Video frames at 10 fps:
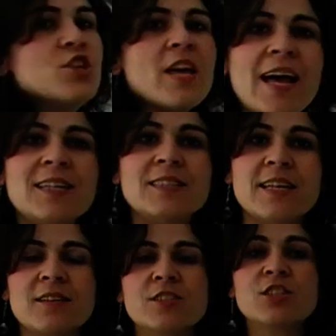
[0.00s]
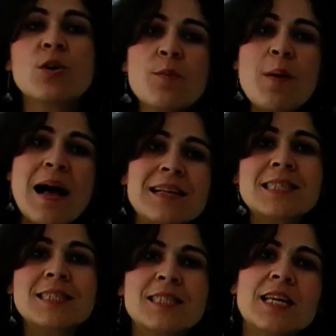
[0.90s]
ending. So the past
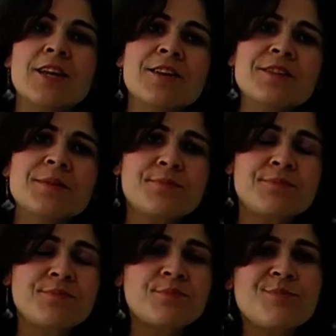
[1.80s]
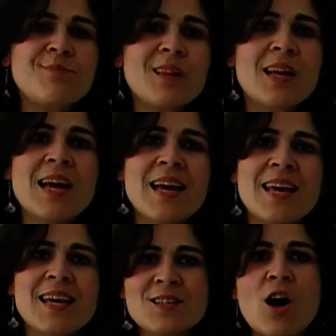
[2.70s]
continuous
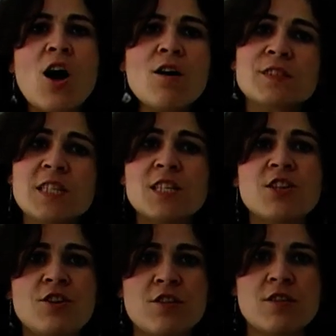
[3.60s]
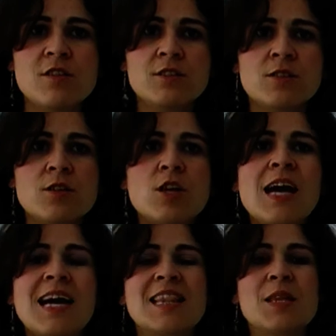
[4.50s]
is often used
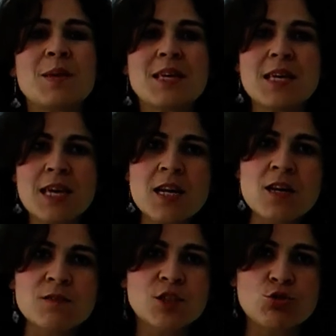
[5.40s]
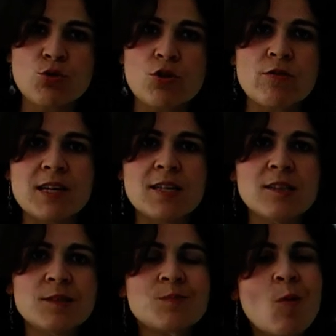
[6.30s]
at the beginning of
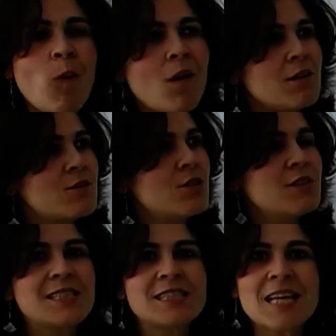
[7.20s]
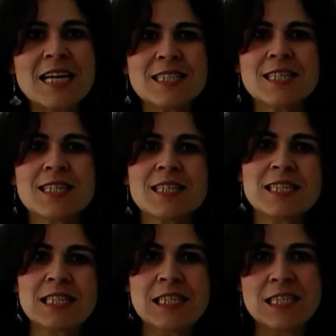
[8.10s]
stories to set the
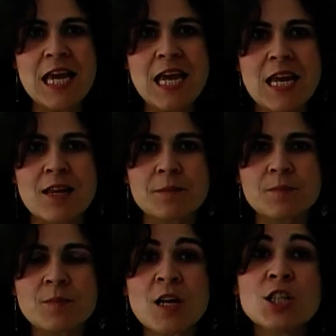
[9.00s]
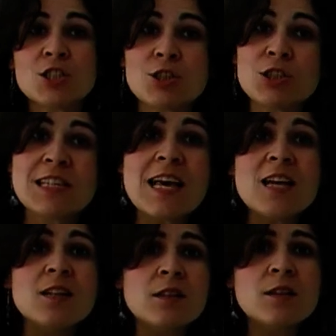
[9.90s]
scene, to
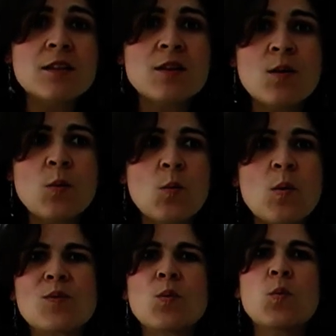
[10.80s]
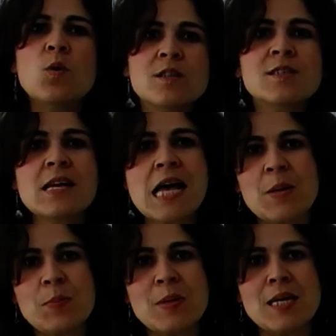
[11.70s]
tell what was
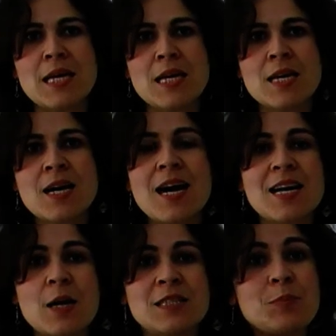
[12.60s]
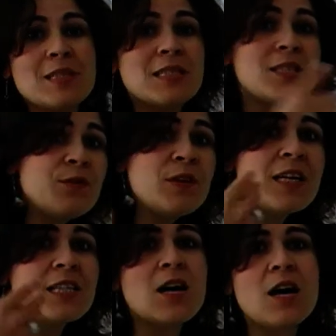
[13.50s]
happening at a
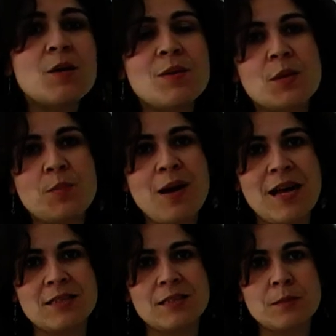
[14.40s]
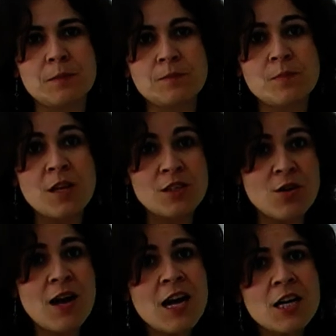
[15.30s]
specific time in the past. So
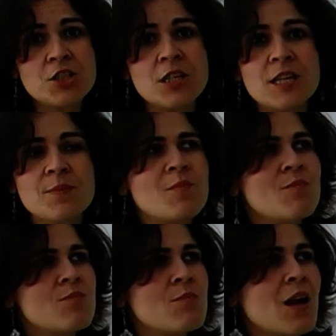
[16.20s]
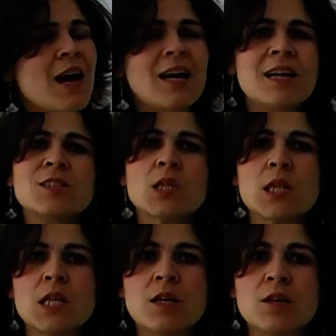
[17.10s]
actually, I like to
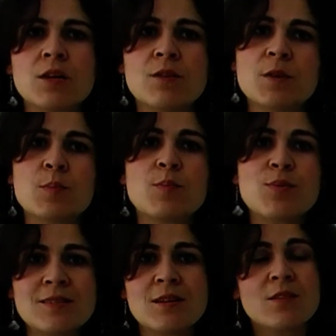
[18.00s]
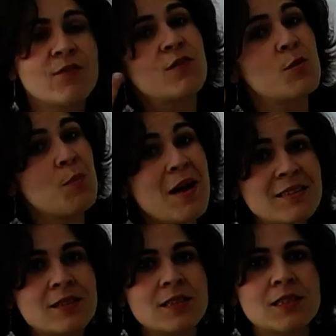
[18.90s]
think of the
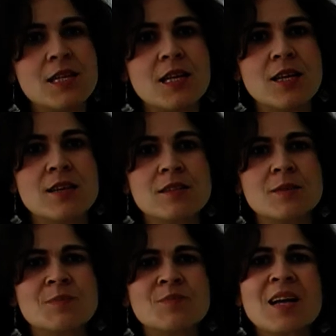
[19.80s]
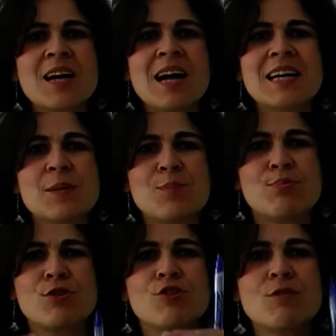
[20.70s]
past continuous as a
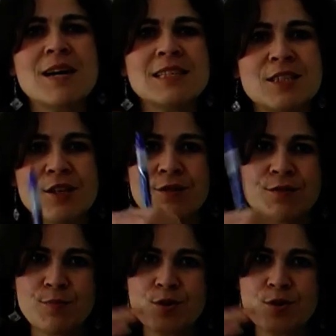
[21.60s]
progressive